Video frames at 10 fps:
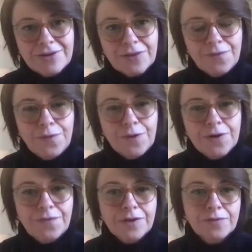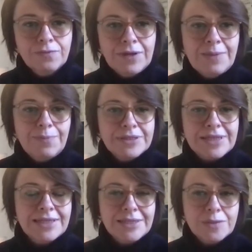at the forefront really
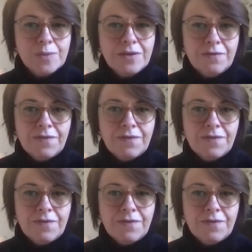presents us with